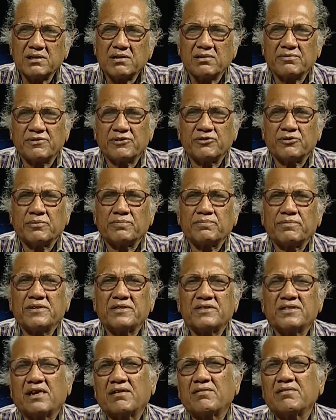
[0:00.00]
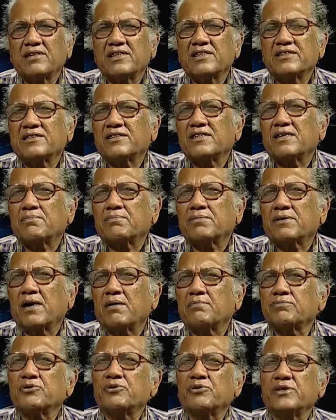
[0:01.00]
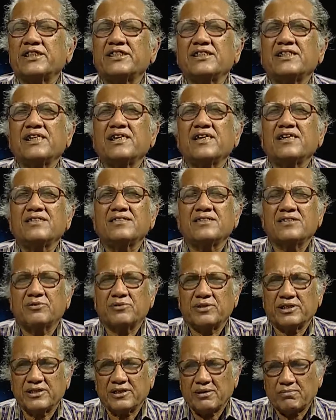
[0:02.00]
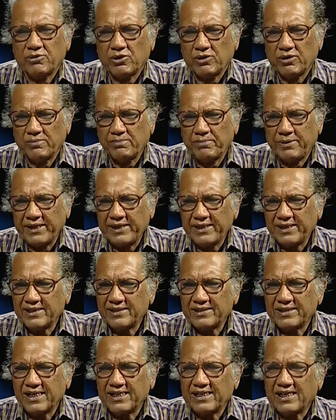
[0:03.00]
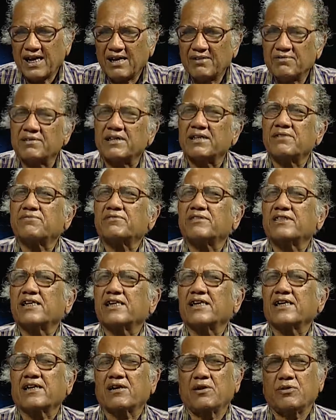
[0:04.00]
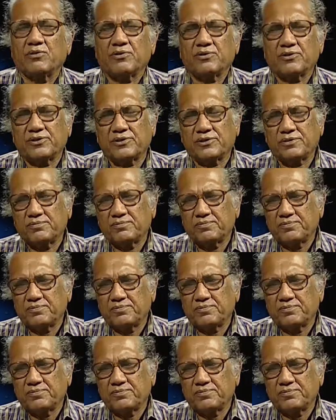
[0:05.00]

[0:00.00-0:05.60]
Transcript: of European travelers have come to India during the Mughal period and have left their accounts.